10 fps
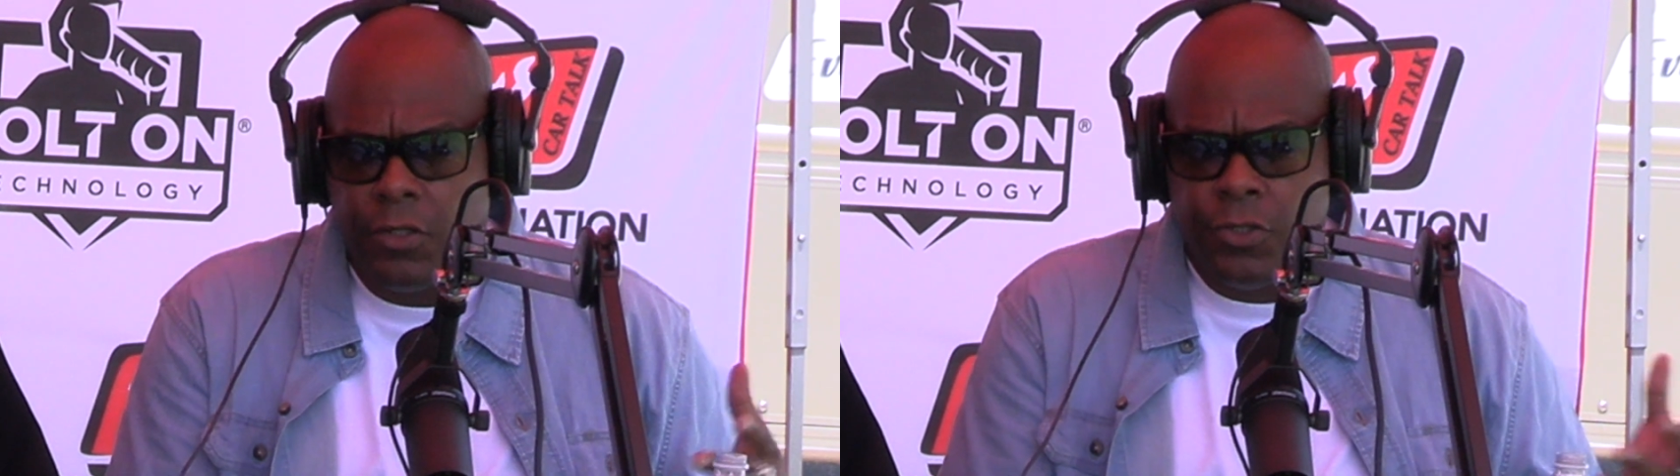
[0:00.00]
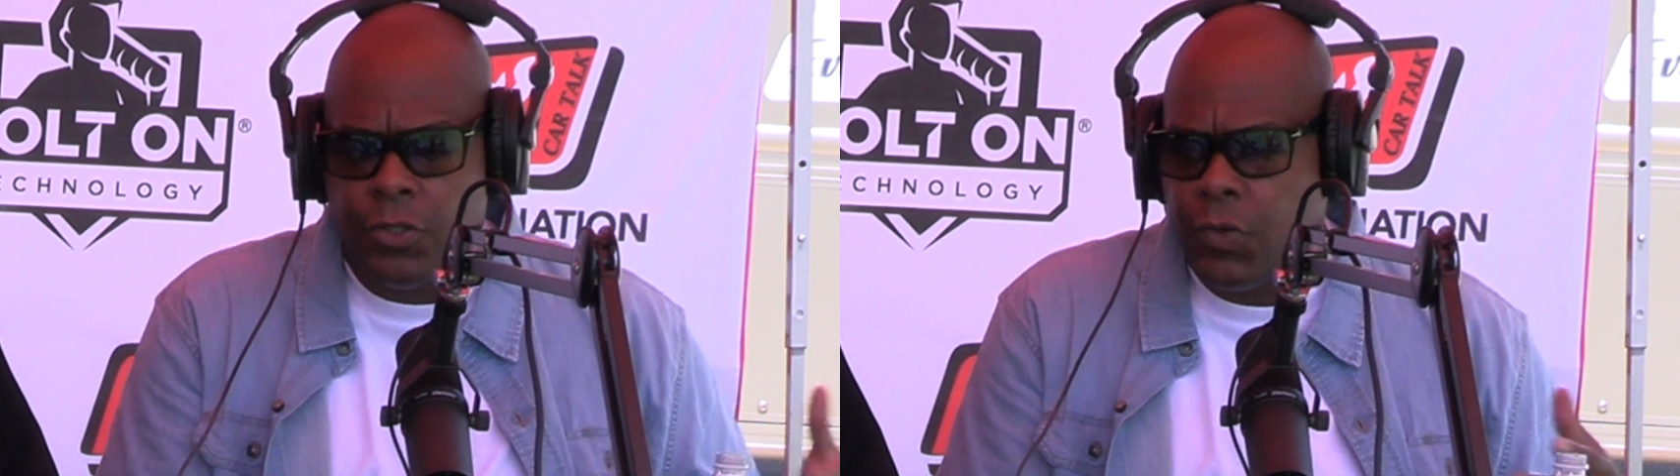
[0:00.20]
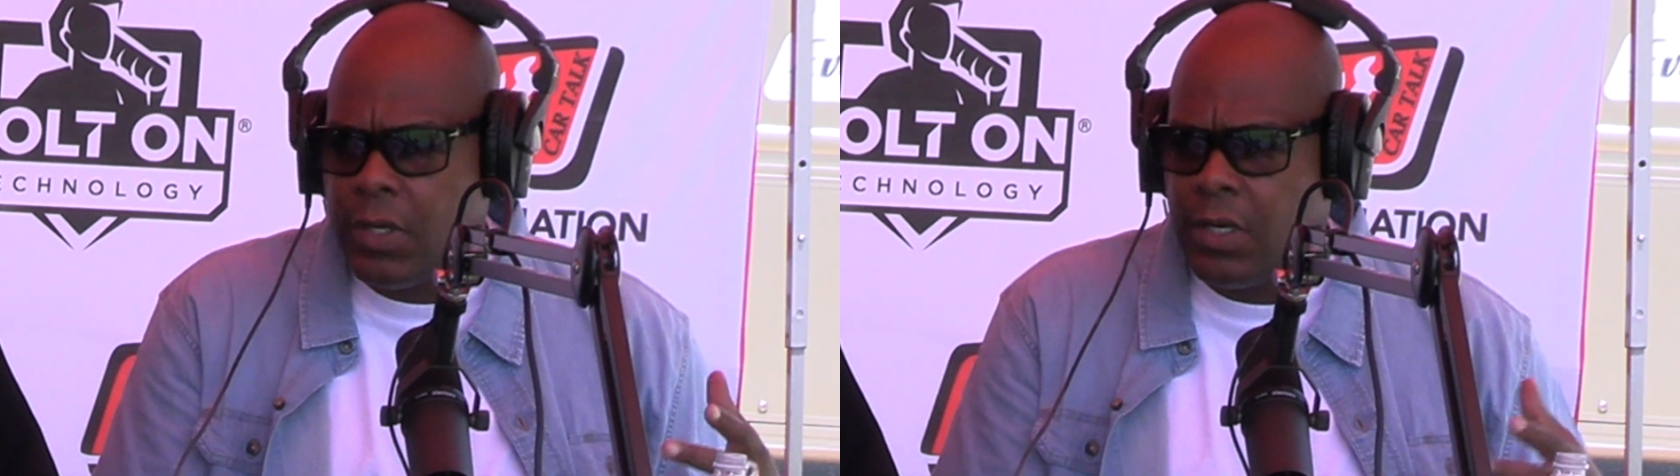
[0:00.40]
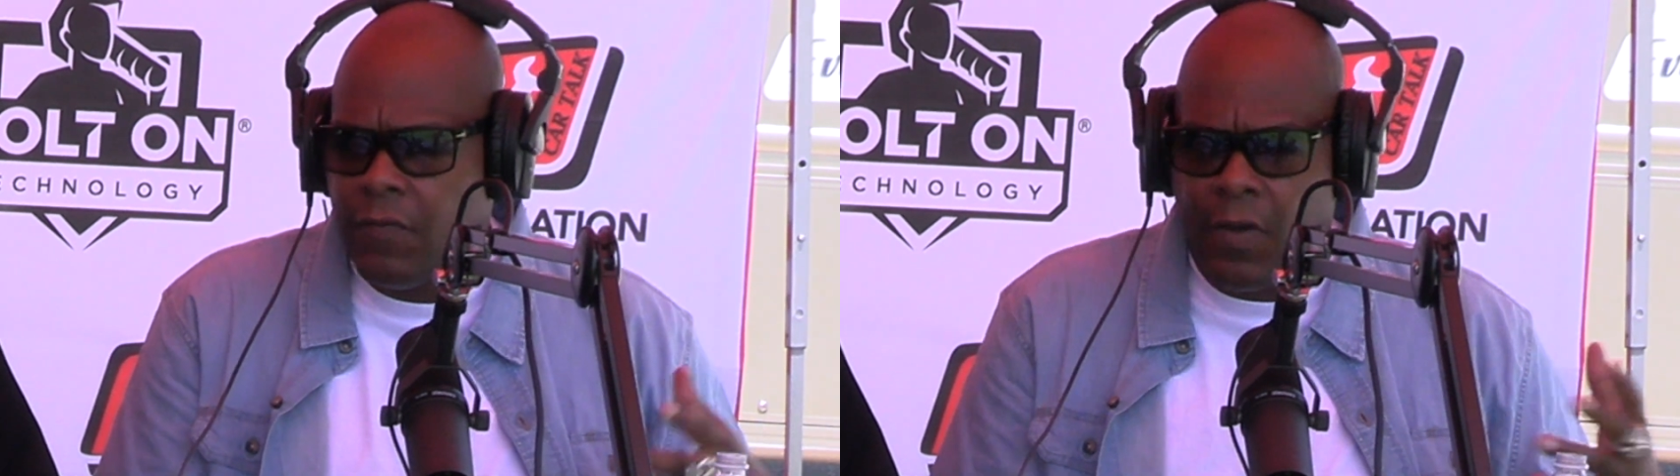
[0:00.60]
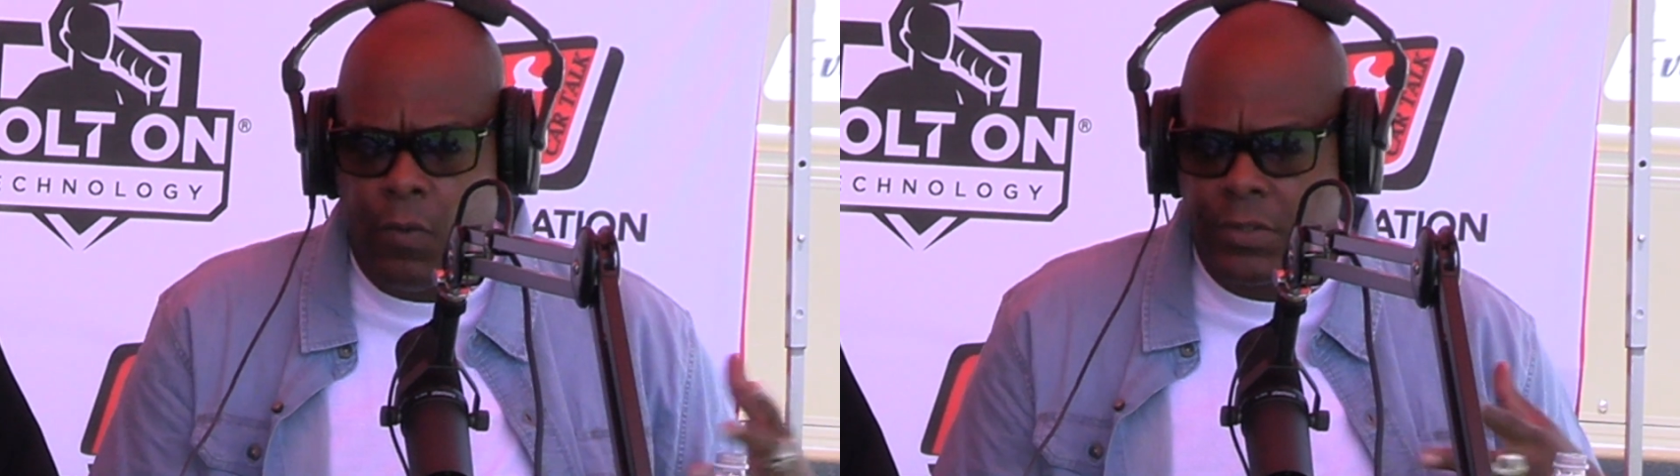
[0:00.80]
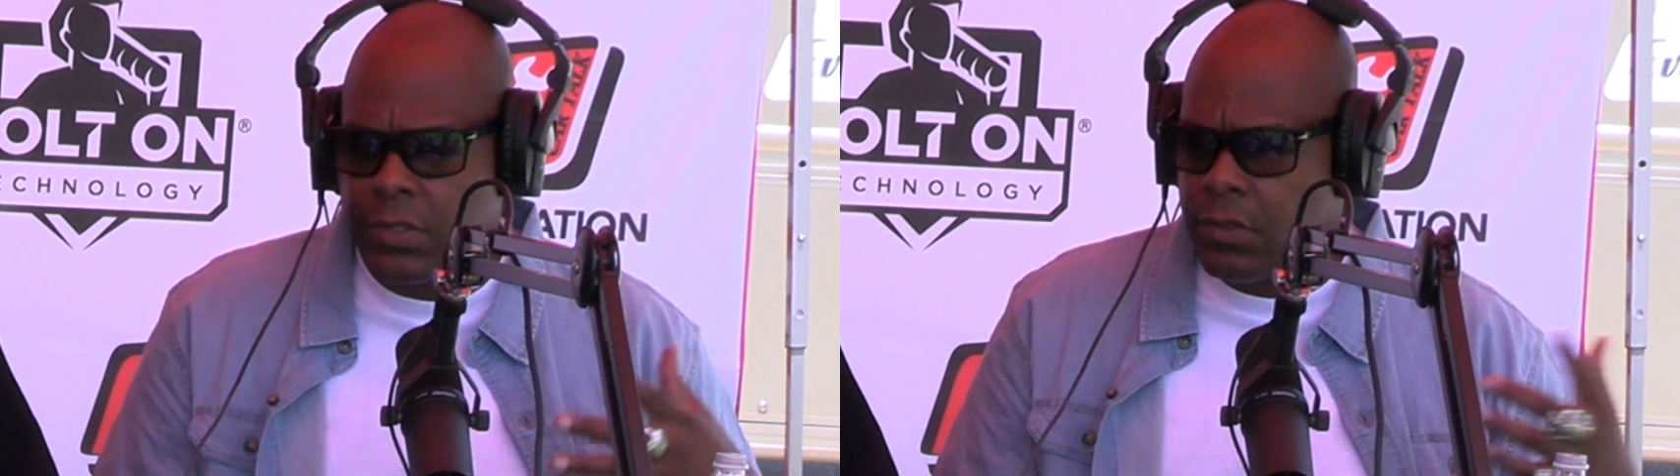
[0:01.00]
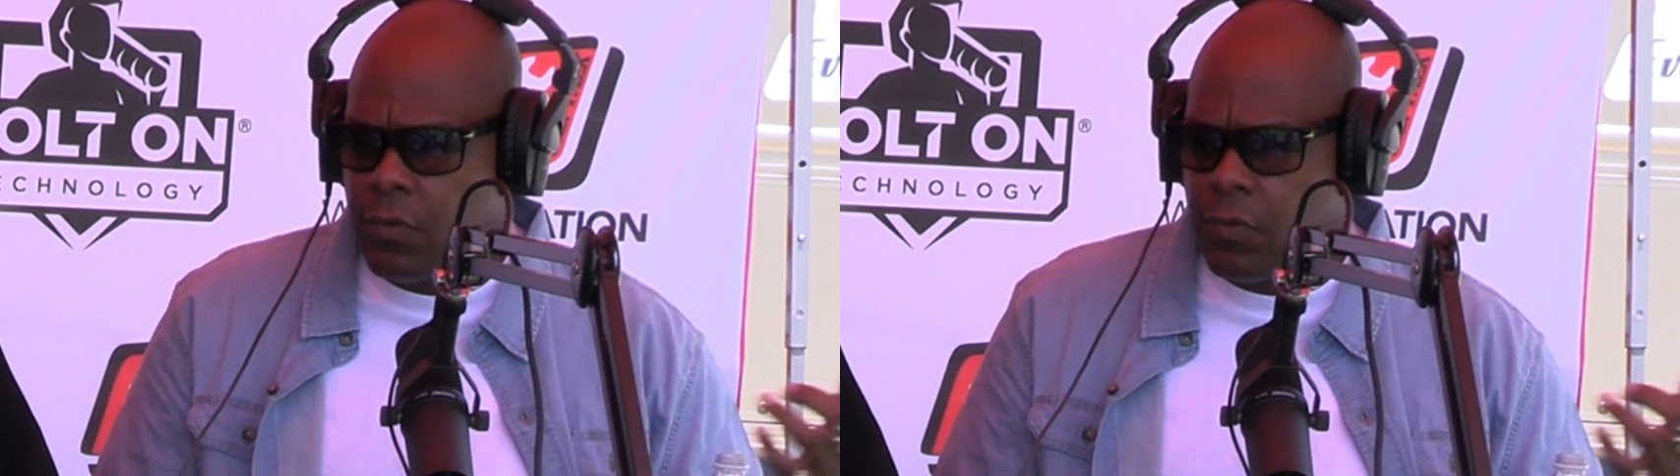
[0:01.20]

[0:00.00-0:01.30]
I couldn't do it if I